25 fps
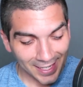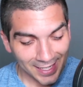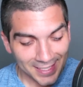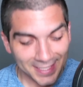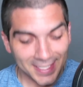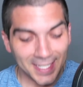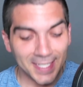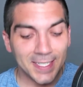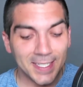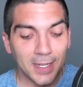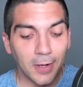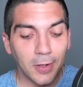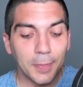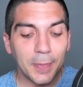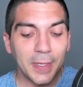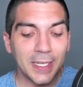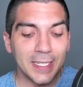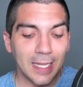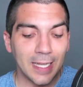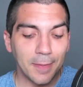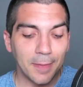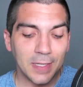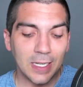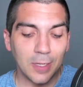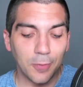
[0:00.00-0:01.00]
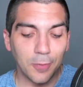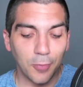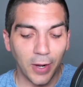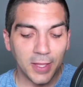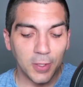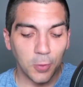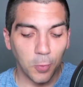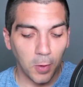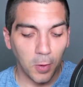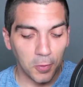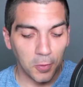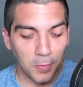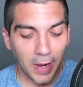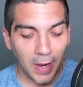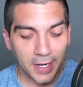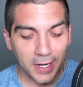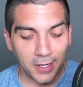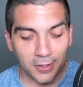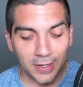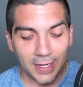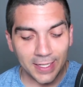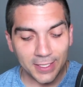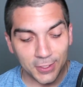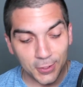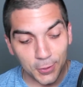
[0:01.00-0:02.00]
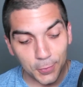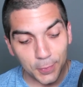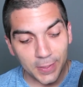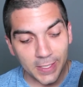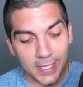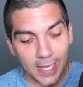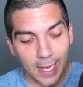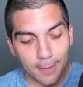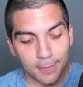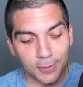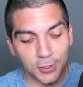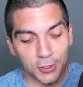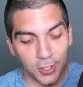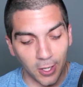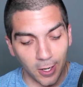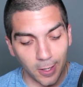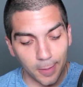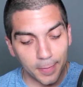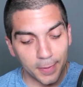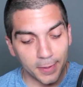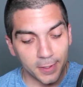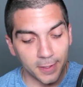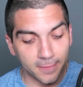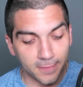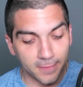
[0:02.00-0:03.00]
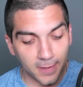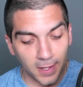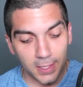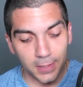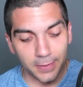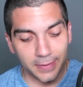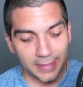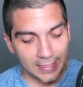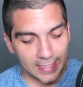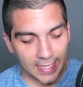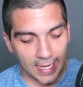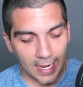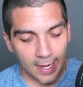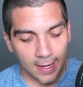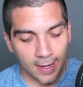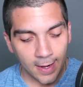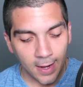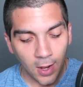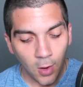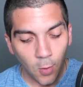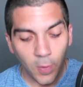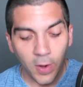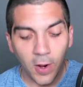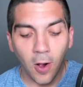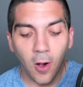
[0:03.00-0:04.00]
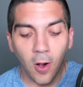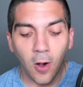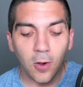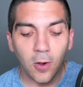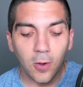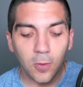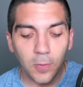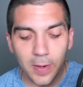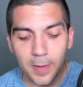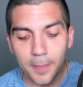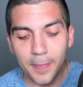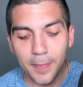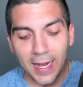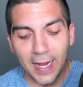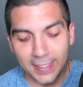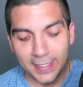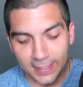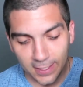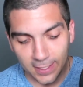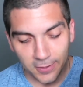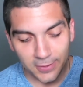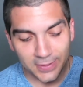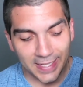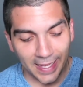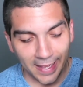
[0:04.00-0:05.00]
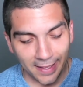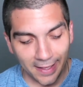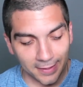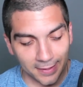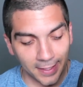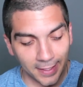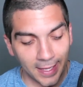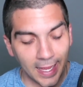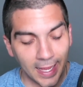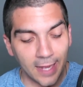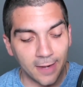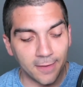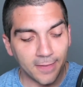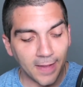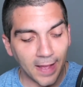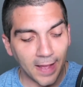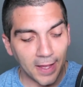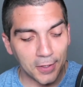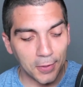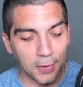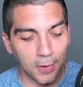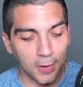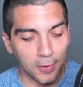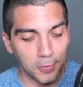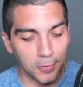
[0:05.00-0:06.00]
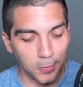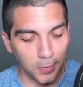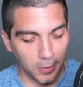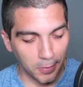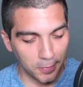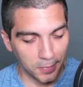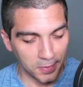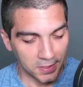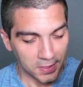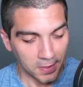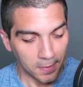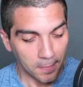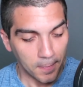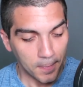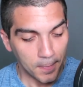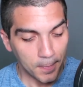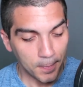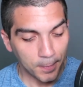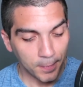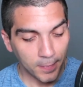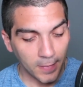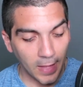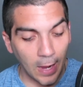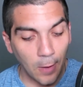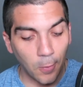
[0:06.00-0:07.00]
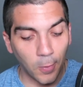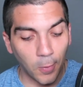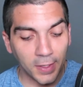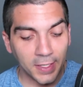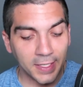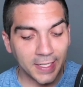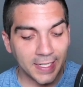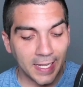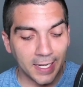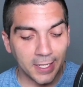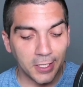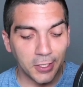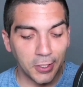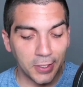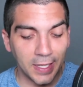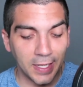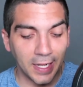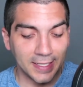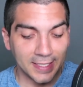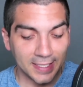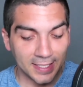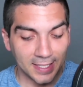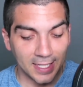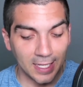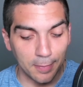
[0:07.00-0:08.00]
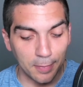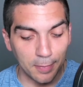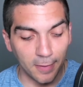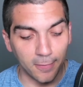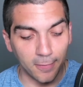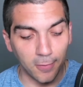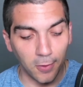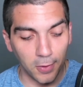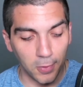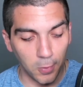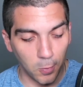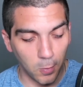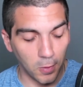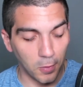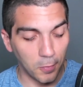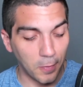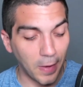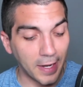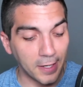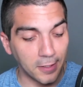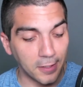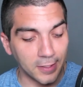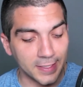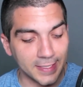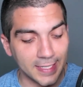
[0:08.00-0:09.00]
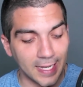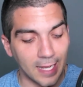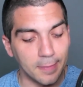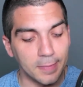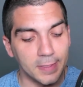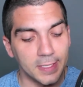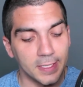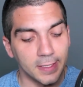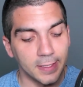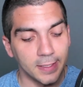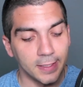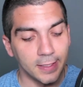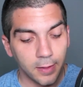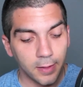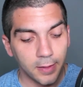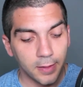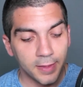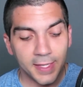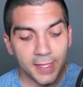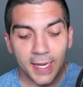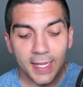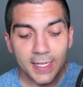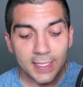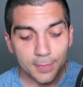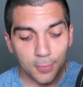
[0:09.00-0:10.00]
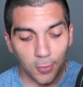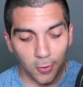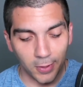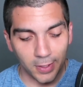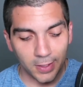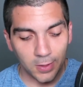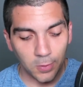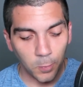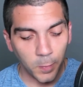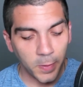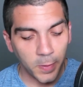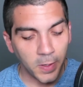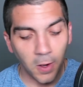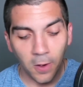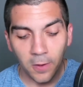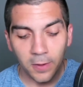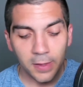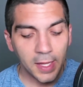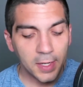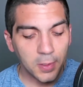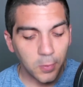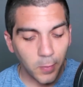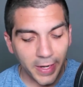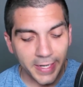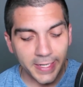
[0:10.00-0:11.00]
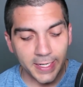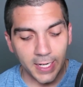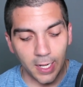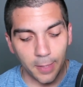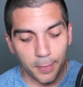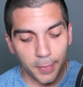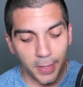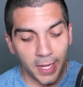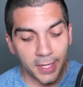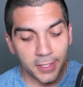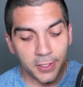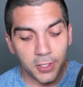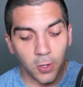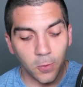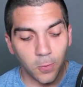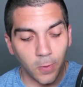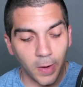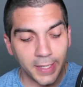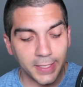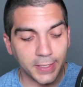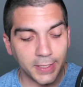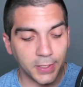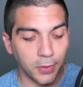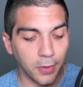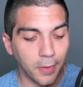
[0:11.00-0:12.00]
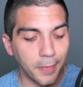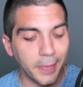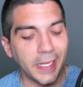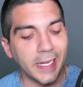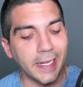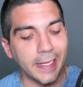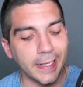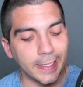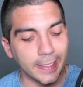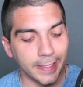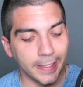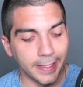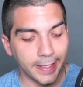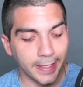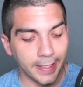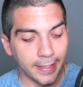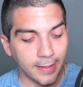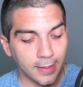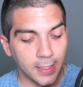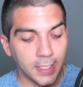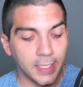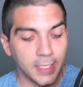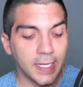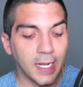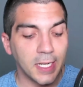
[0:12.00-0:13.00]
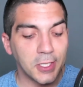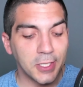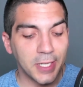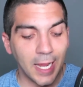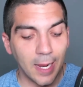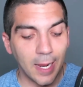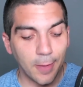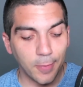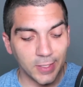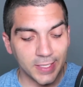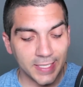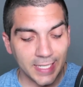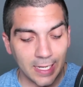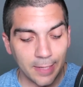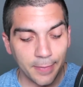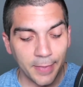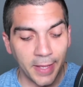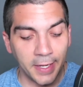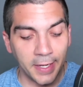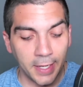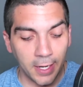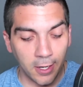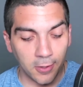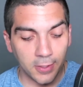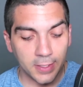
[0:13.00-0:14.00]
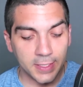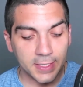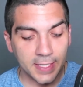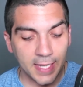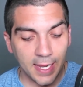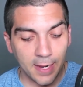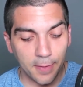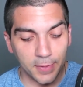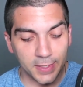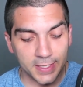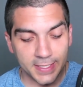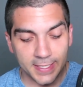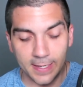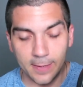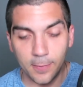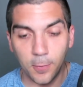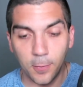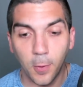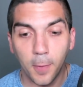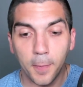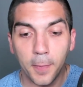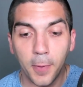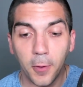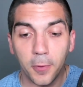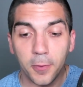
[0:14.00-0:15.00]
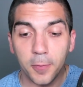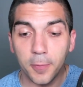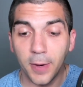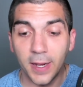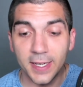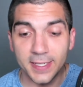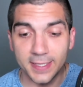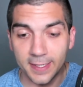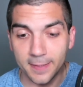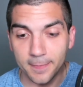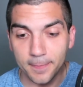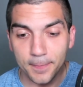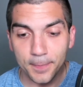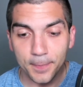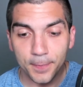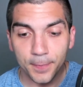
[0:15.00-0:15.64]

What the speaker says: Since I would be attempting to break the world record at 2 p.m. sharp the following day, we all went back to the hotel and found our own rooms. I wanted to get a good night's sleep before the world record attempt. The next morning, we all had to wake up and go right to a meeting. The Dutch camera team and Eric's camera team were both present.